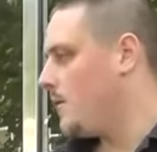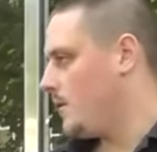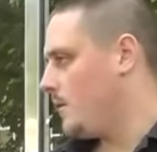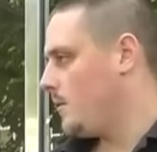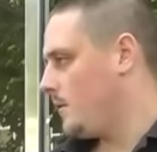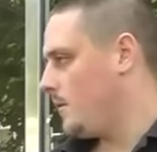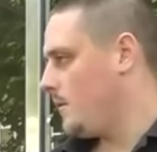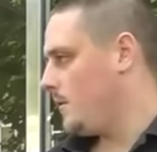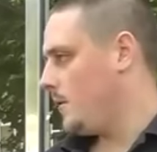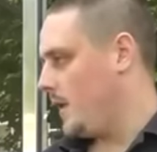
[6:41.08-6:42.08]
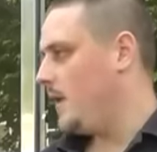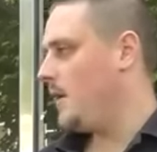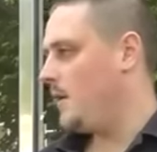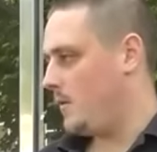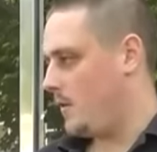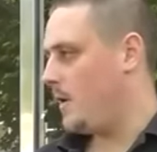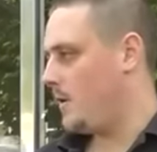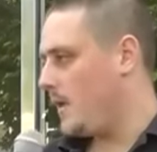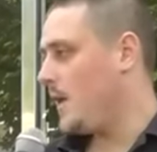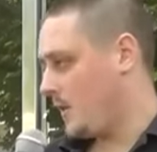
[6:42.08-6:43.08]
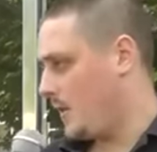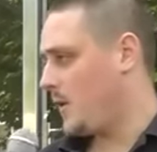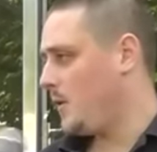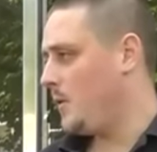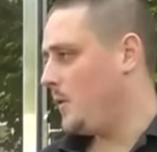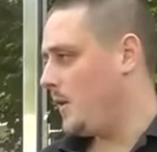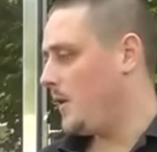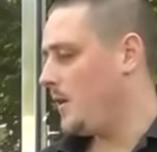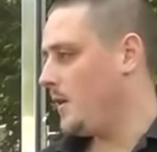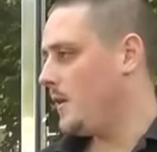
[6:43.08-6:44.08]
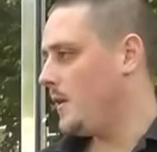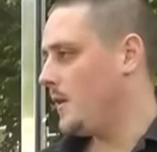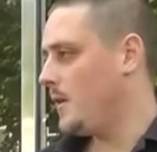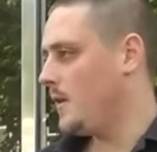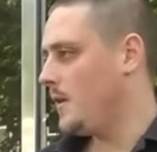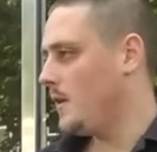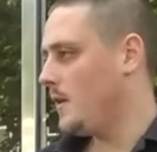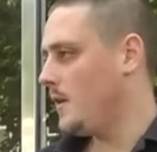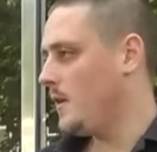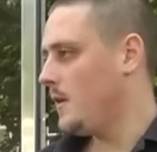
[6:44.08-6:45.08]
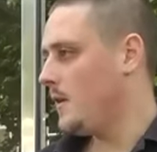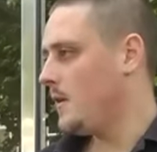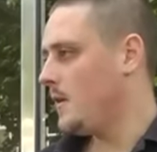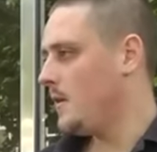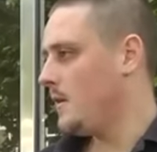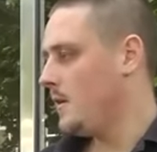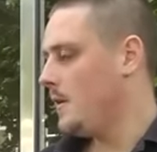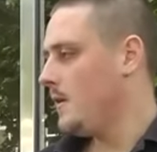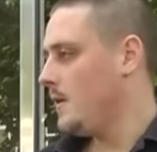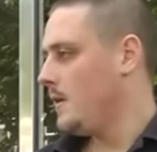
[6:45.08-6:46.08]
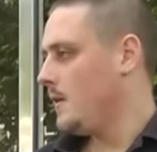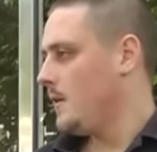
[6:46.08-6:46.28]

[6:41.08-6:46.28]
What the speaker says: This person isn't speaking.